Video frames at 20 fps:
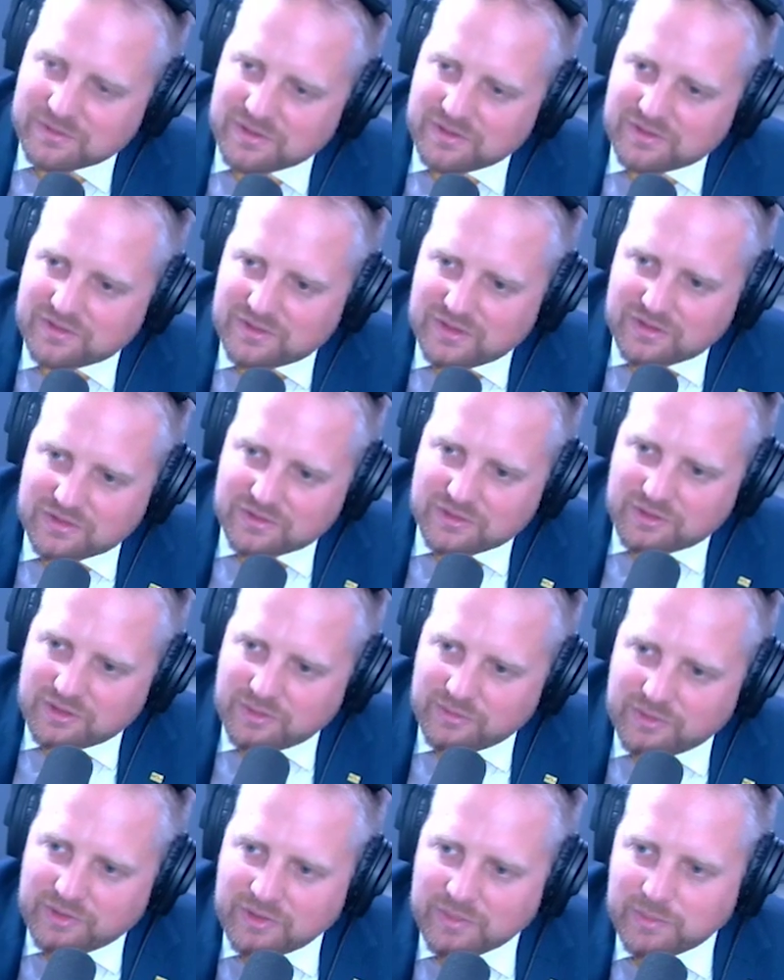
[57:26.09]
is not
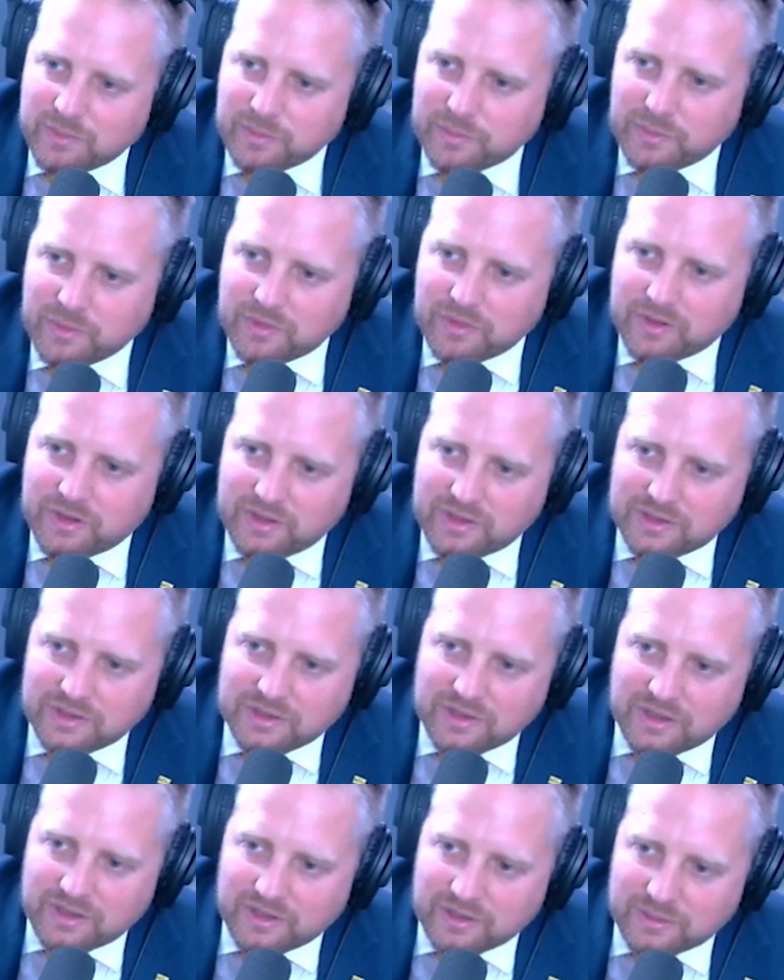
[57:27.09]
a very popular
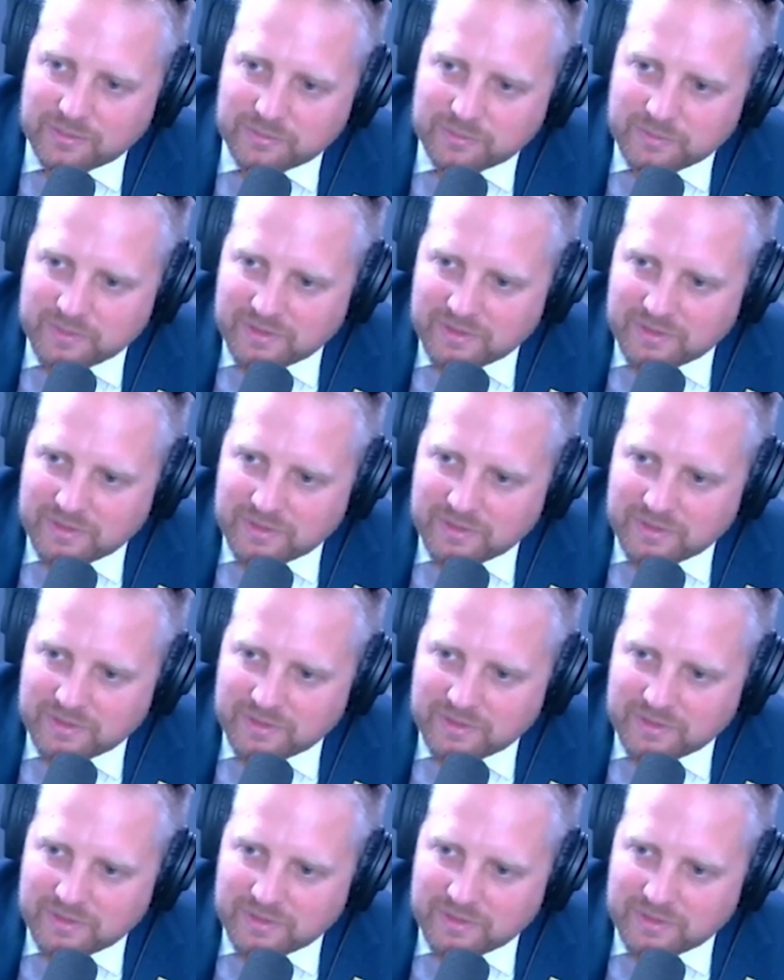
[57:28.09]
idea.